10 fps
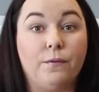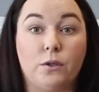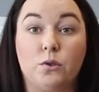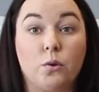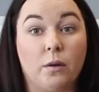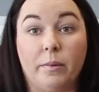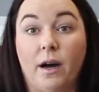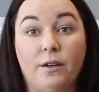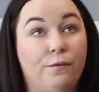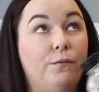for
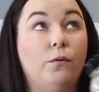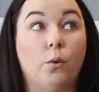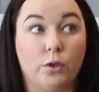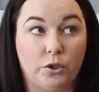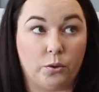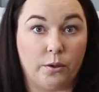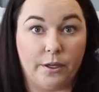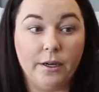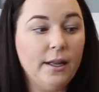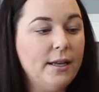store-bought, for
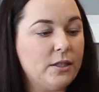sure.